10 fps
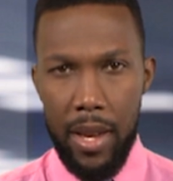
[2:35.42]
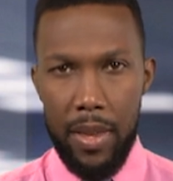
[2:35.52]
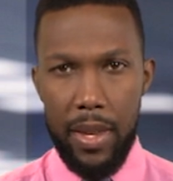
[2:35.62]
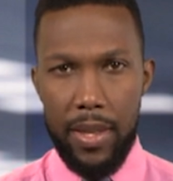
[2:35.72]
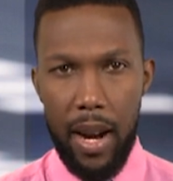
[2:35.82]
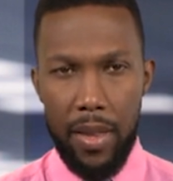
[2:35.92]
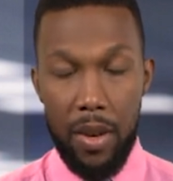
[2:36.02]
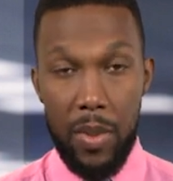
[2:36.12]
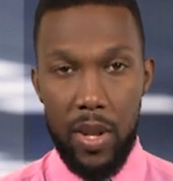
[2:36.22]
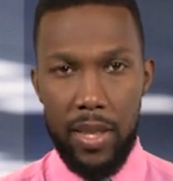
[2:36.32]
These are the
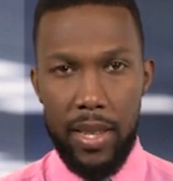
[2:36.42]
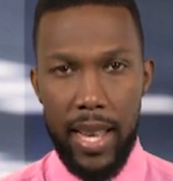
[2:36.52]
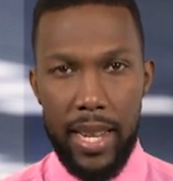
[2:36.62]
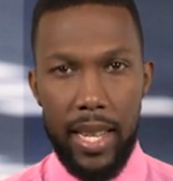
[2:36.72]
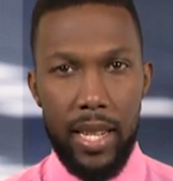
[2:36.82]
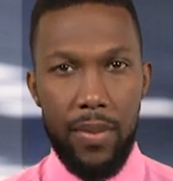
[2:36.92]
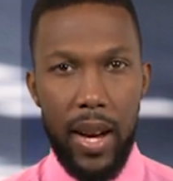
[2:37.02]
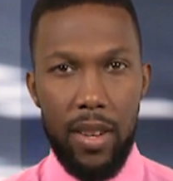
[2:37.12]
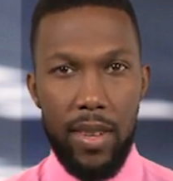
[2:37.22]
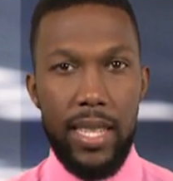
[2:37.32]
communities
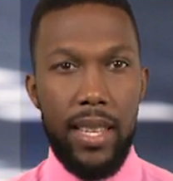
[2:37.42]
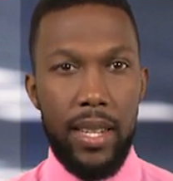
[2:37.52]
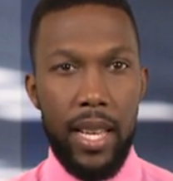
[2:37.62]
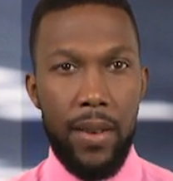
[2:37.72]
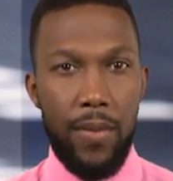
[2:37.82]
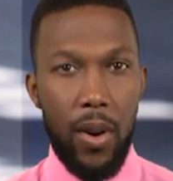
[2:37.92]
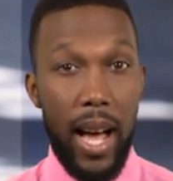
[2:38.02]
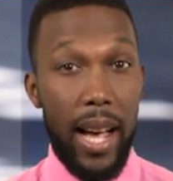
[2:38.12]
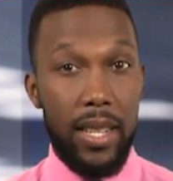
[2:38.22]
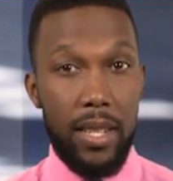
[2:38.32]
identified recently for
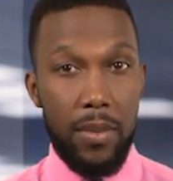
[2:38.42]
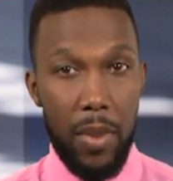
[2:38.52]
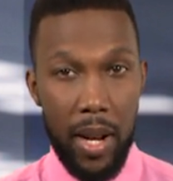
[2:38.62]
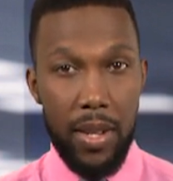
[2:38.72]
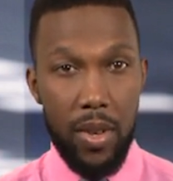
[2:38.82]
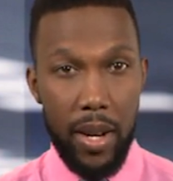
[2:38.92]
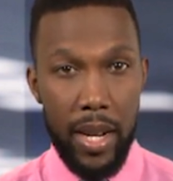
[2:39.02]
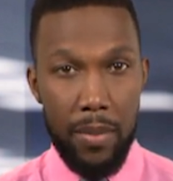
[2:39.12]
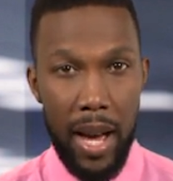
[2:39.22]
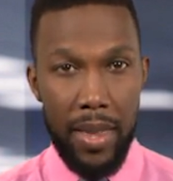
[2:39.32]
heightened
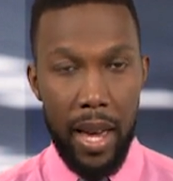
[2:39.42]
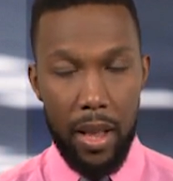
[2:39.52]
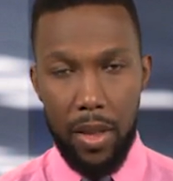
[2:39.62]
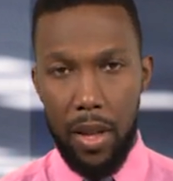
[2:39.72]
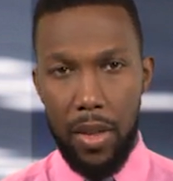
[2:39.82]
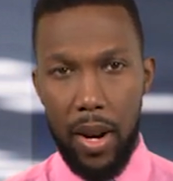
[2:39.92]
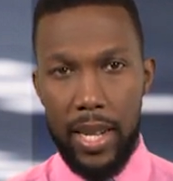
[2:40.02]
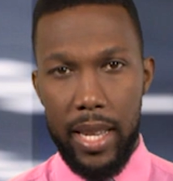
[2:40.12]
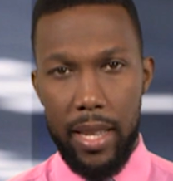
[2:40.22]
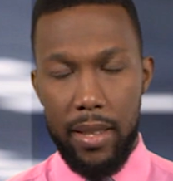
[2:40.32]
monitoring by the health
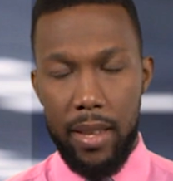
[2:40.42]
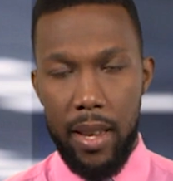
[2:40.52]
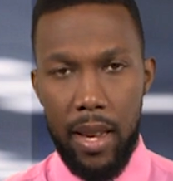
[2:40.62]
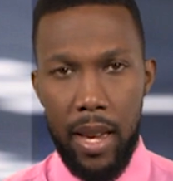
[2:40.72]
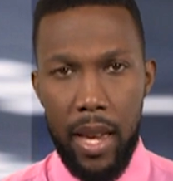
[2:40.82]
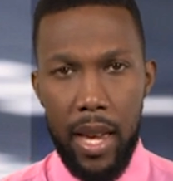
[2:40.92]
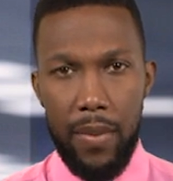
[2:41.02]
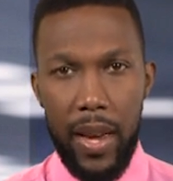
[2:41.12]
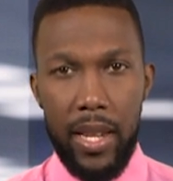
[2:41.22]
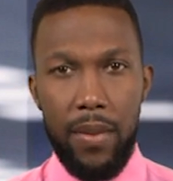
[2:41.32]
authorities.
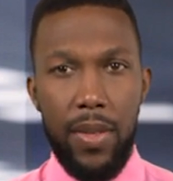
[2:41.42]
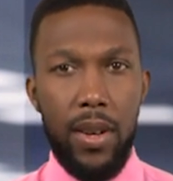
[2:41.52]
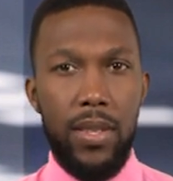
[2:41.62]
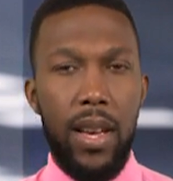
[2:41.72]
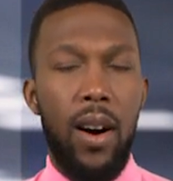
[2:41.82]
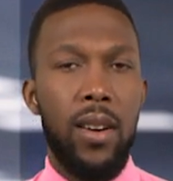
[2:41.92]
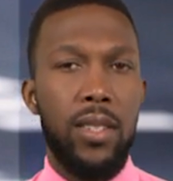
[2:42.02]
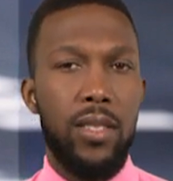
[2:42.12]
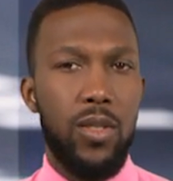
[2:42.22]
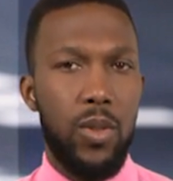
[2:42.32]
Effective Thursday,
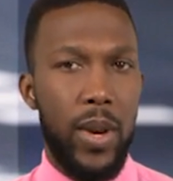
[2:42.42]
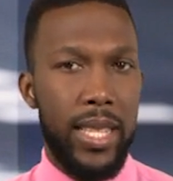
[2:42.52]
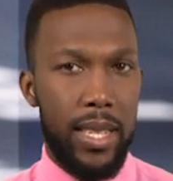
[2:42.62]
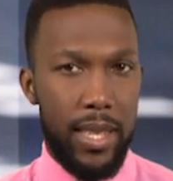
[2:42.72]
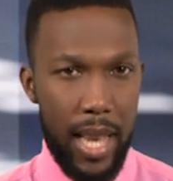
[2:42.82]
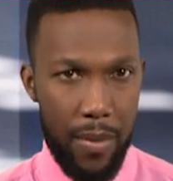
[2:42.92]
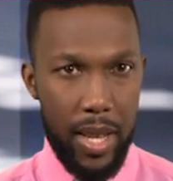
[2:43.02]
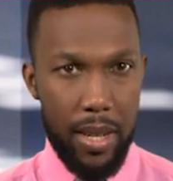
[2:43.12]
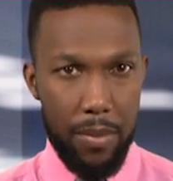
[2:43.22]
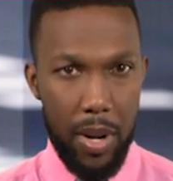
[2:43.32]
August 27,
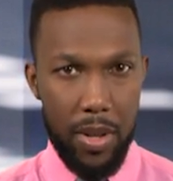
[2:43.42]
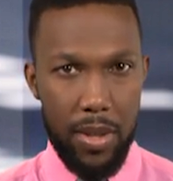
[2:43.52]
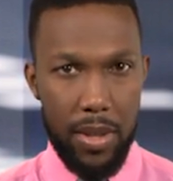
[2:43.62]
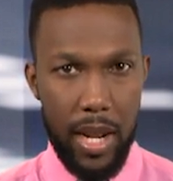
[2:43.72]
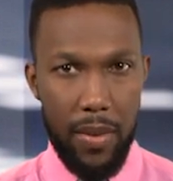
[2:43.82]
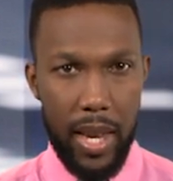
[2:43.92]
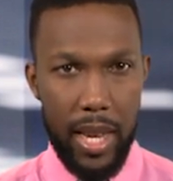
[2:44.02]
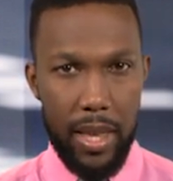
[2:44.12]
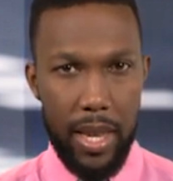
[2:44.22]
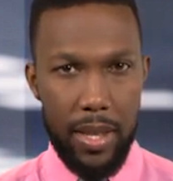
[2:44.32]
persons living
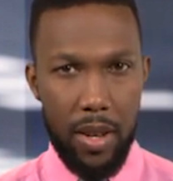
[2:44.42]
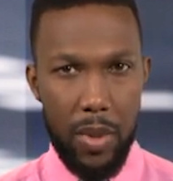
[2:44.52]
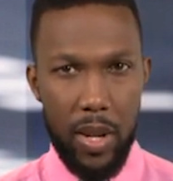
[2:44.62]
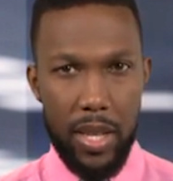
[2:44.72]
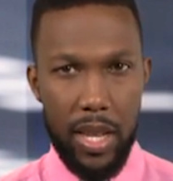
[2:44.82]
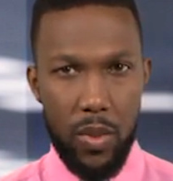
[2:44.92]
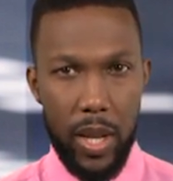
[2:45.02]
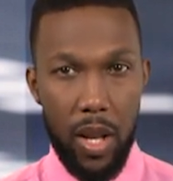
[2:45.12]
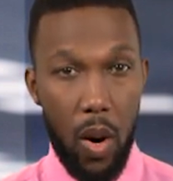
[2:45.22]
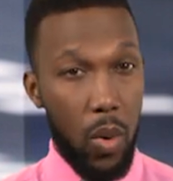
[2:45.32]
in these communities
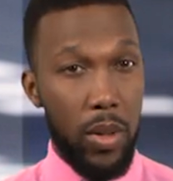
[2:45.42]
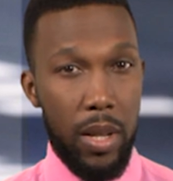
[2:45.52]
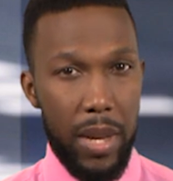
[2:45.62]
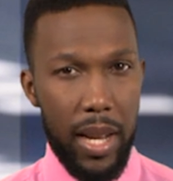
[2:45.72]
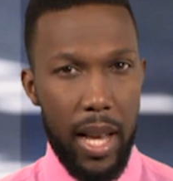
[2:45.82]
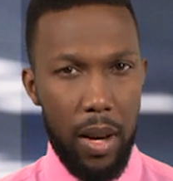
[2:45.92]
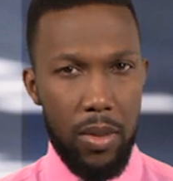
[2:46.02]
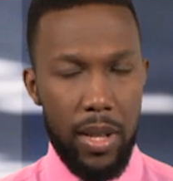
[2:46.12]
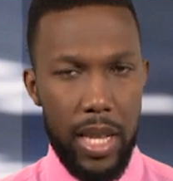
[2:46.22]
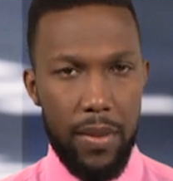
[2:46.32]
will only be allowed
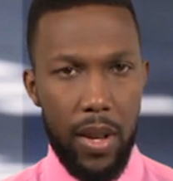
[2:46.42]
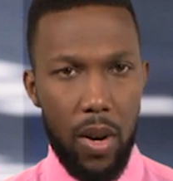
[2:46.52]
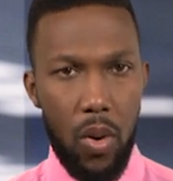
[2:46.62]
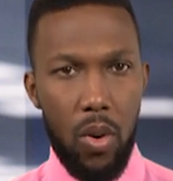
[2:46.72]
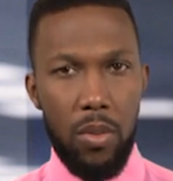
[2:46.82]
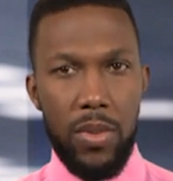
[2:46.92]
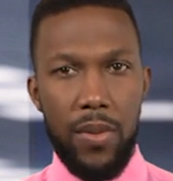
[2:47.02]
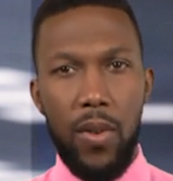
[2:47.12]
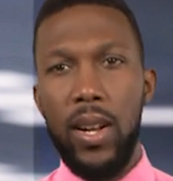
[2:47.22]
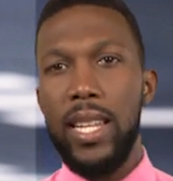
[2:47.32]
to leave their homes
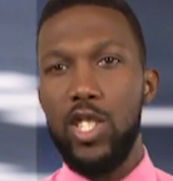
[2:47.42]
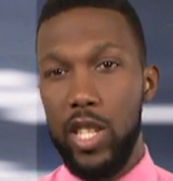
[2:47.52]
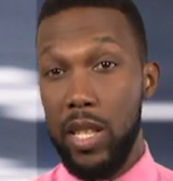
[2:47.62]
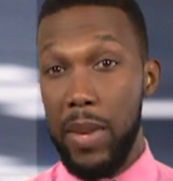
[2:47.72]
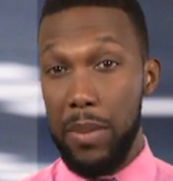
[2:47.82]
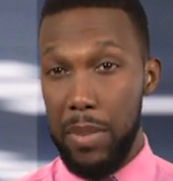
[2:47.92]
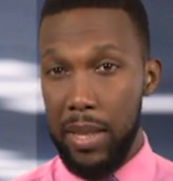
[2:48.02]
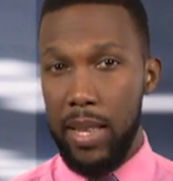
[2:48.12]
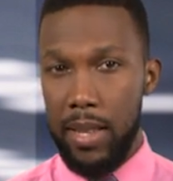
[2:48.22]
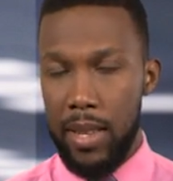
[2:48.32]
for legitimate
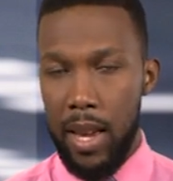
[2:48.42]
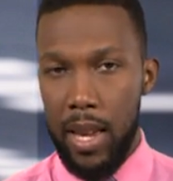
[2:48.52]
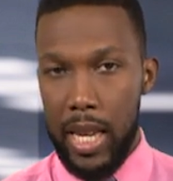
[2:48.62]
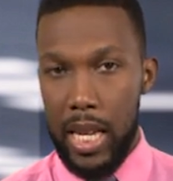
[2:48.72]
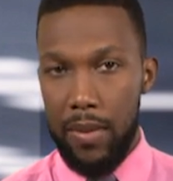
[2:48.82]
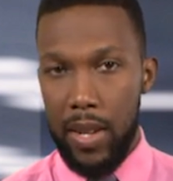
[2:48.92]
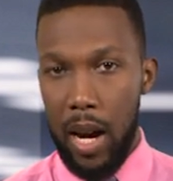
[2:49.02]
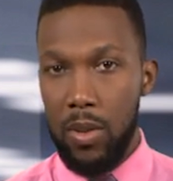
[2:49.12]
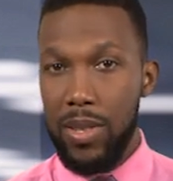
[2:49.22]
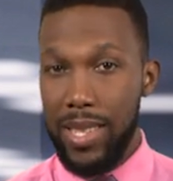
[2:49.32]
business, even
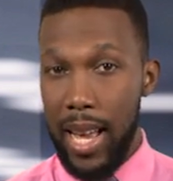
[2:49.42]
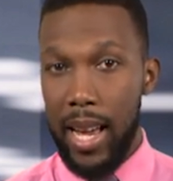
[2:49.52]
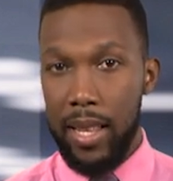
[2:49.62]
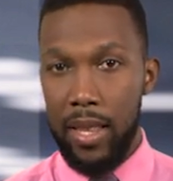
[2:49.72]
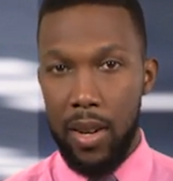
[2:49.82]
outside the